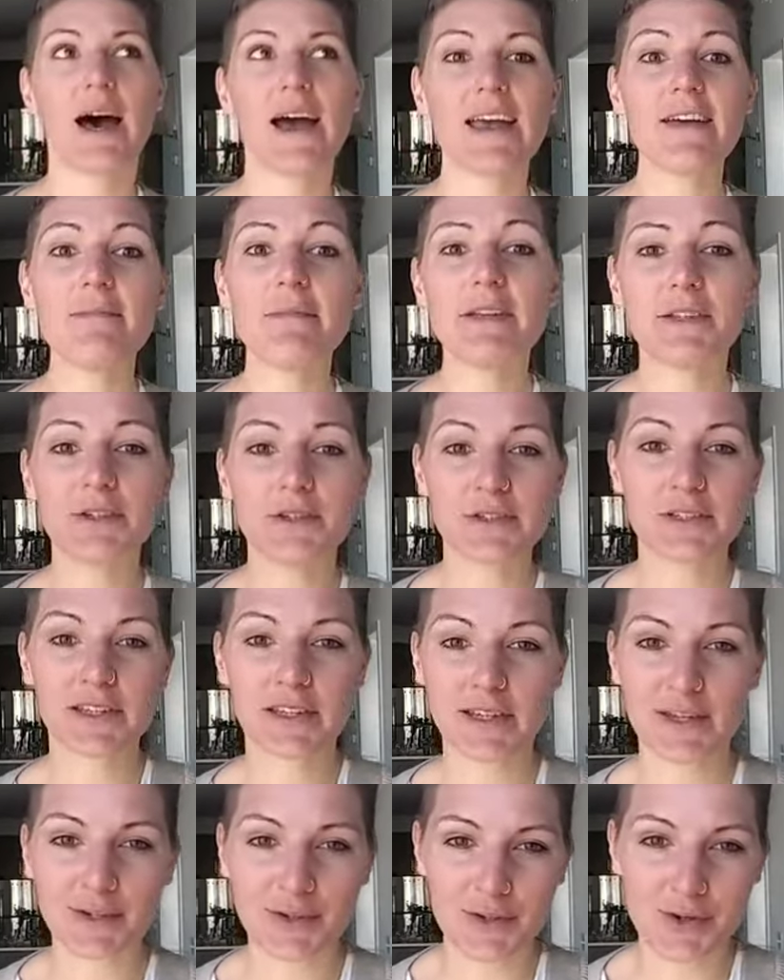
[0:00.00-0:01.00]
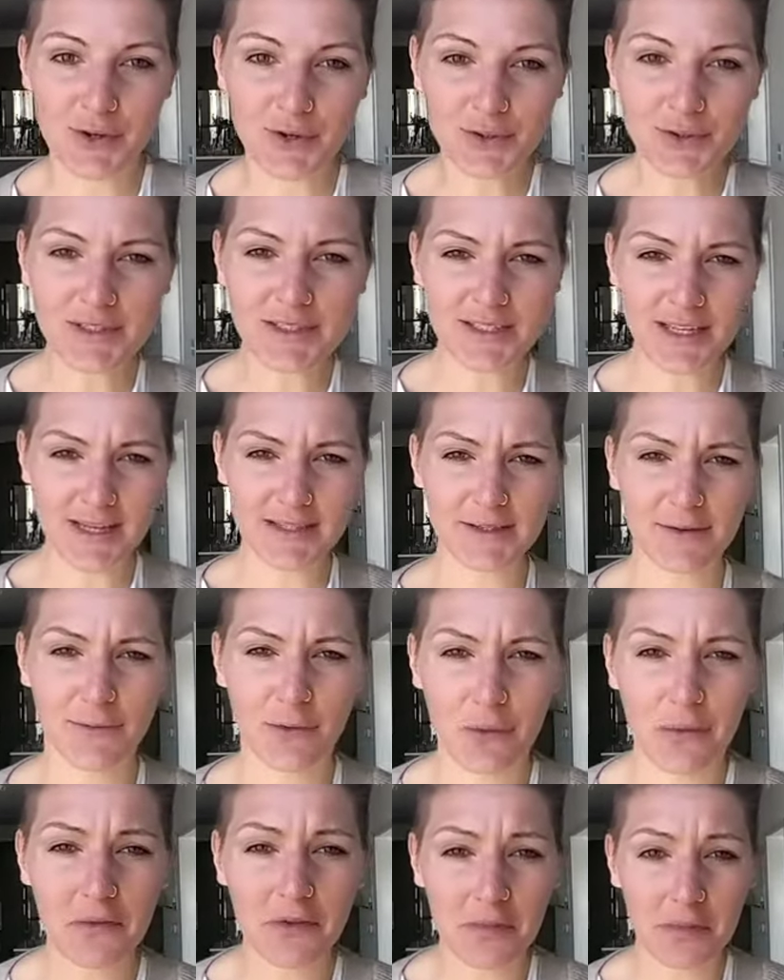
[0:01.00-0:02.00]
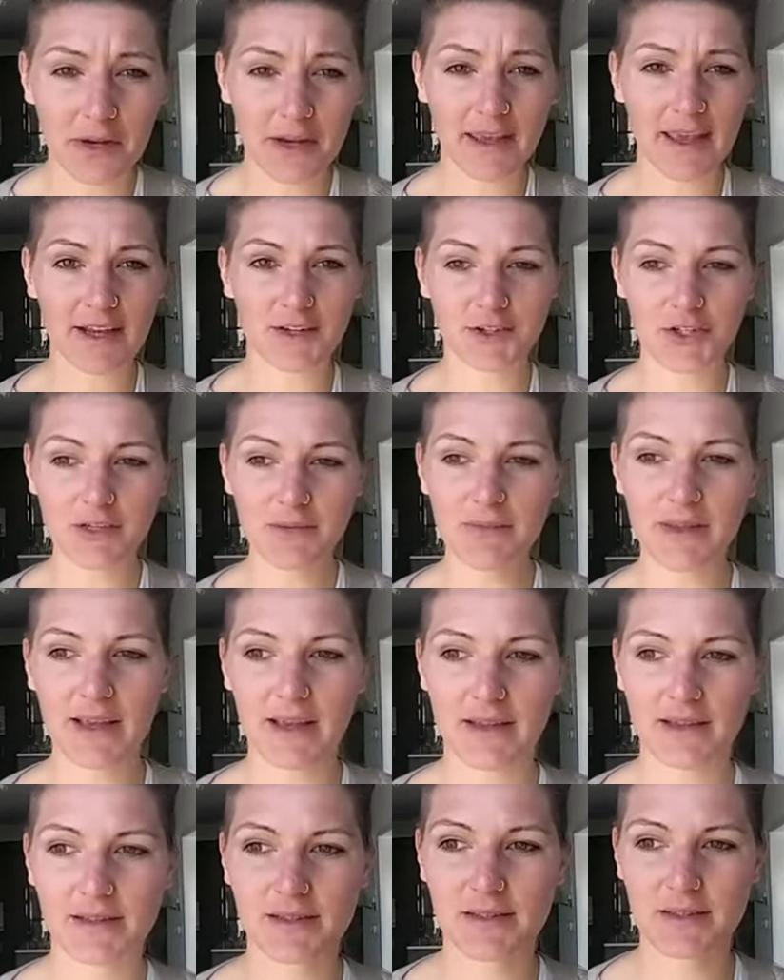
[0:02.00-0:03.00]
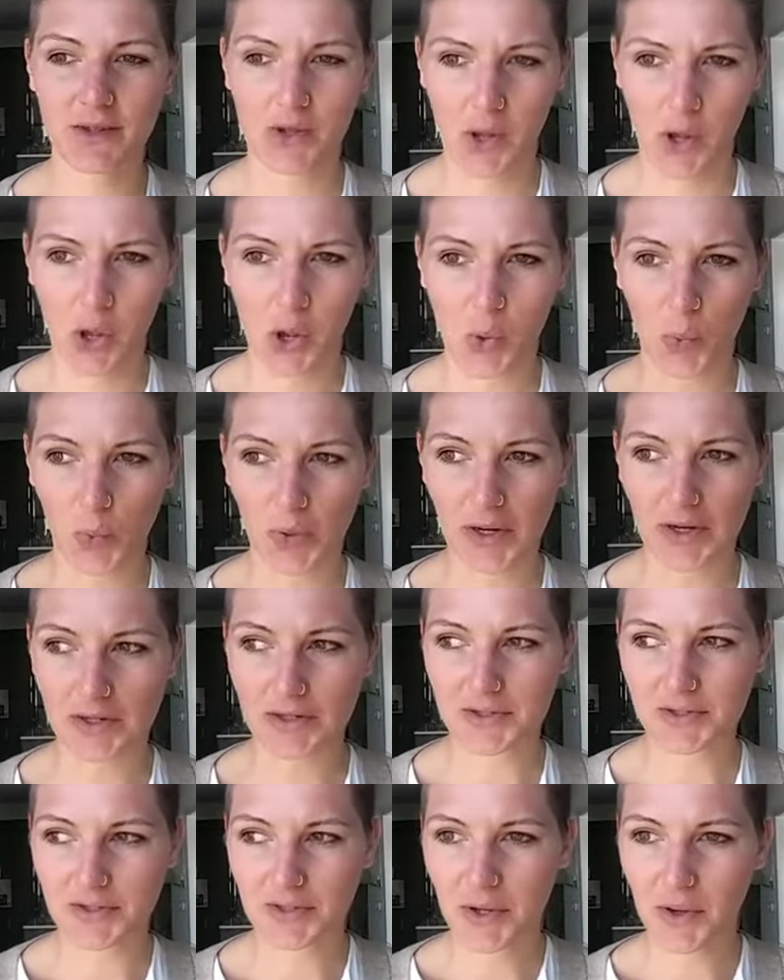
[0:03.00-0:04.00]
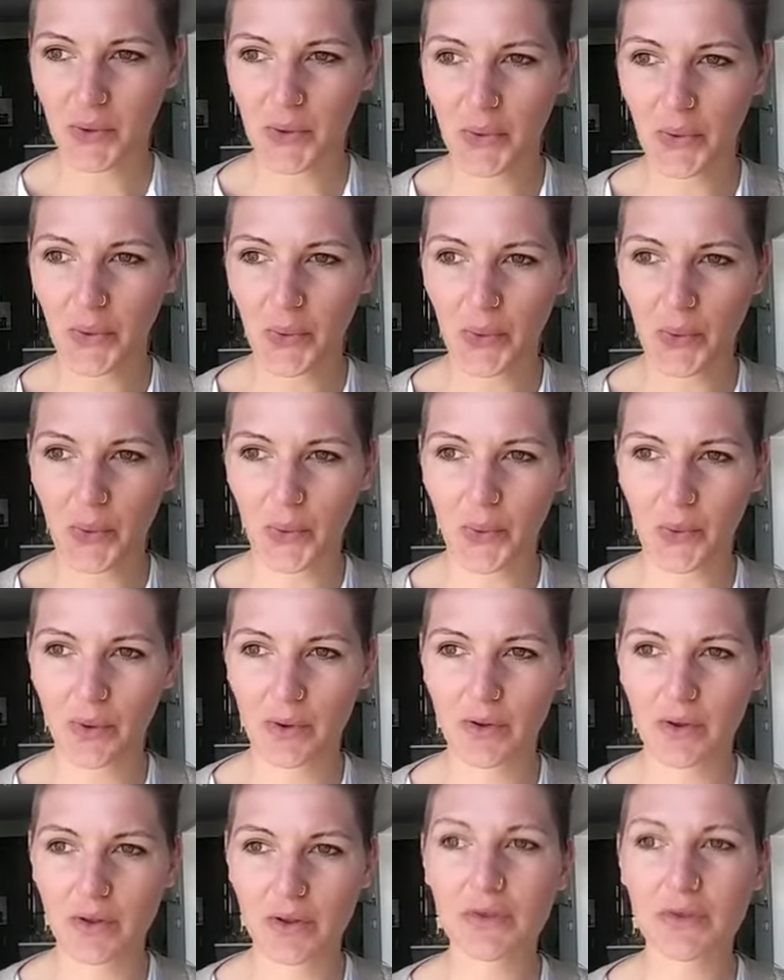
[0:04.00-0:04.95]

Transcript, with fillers: I have been using notes as a form of communication because we are so